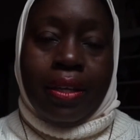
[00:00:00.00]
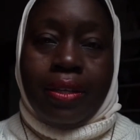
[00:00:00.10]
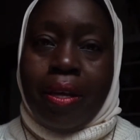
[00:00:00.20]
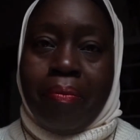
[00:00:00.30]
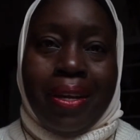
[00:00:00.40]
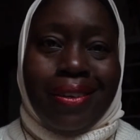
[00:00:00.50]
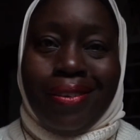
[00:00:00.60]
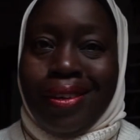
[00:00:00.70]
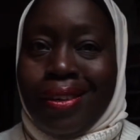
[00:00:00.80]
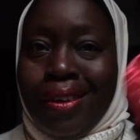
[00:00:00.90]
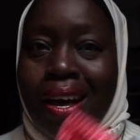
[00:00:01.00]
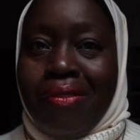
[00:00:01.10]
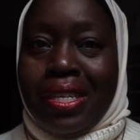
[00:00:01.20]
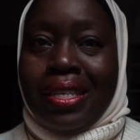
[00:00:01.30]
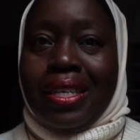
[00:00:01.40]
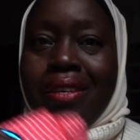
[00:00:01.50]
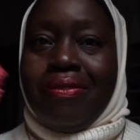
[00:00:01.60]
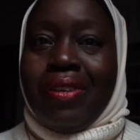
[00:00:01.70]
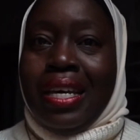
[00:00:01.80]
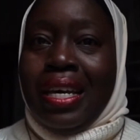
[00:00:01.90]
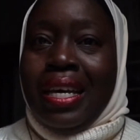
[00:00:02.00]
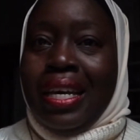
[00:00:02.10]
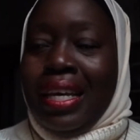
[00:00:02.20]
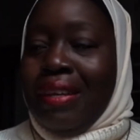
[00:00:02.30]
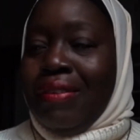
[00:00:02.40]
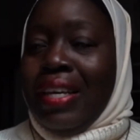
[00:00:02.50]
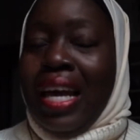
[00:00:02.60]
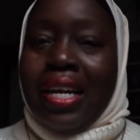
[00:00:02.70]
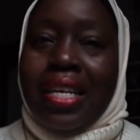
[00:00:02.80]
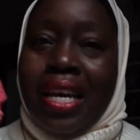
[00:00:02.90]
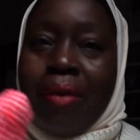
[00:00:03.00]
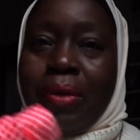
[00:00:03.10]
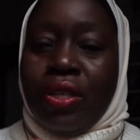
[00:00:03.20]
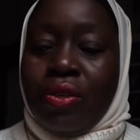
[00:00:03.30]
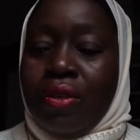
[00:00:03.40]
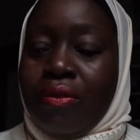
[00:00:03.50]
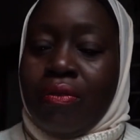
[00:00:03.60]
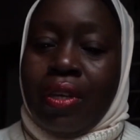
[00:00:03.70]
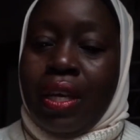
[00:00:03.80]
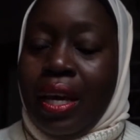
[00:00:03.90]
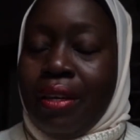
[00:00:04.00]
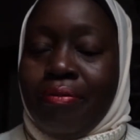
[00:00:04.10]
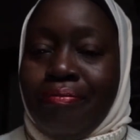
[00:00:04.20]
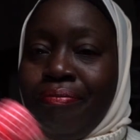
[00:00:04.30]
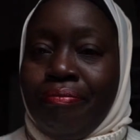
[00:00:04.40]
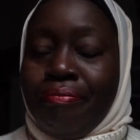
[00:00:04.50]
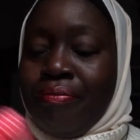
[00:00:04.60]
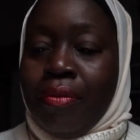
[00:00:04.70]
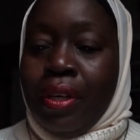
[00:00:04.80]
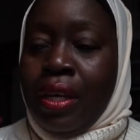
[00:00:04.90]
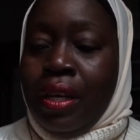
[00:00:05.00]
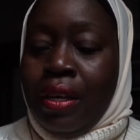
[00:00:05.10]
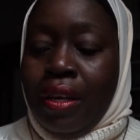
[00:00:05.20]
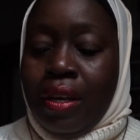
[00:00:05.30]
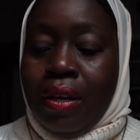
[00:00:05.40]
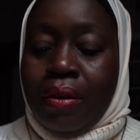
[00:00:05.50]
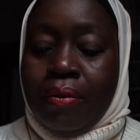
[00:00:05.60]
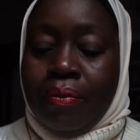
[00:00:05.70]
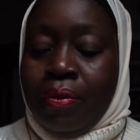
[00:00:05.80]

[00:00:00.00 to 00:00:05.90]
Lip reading: Something, you know, obviously if it got damaged or if it got, you know,